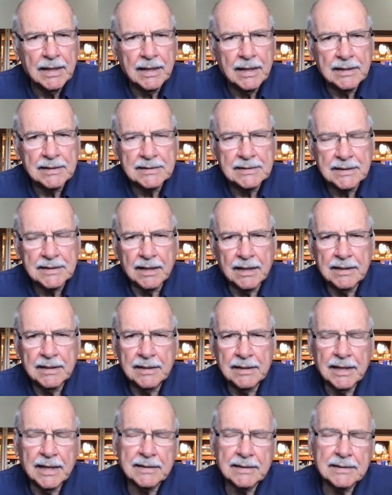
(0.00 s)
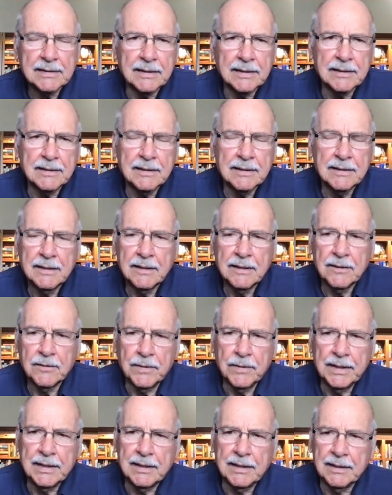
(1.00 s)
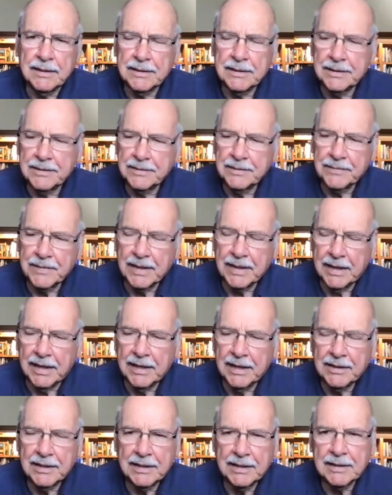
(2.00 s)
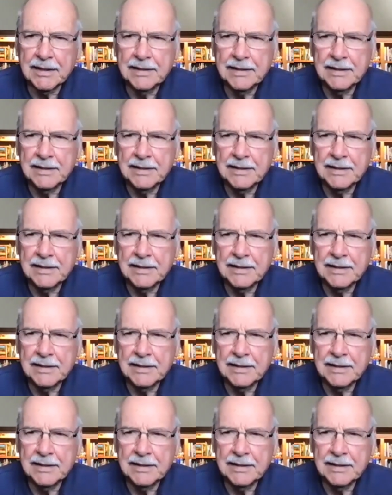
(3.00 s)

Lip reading: I decided that, well, I think I